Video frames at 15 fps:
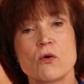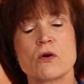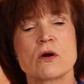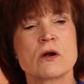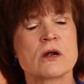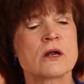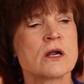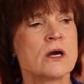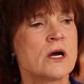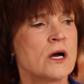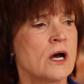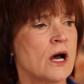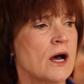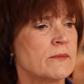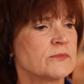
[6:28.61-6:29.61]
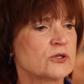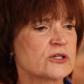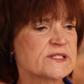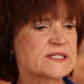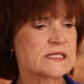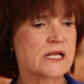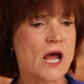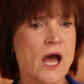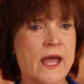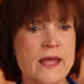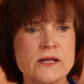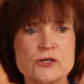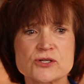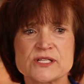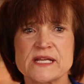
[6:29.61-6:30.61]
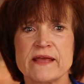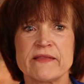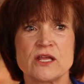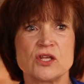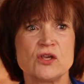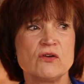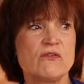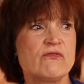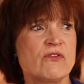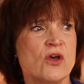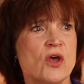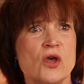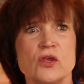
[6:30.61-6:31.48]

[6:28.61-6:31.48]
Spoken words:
Or Kristen, I understand that you've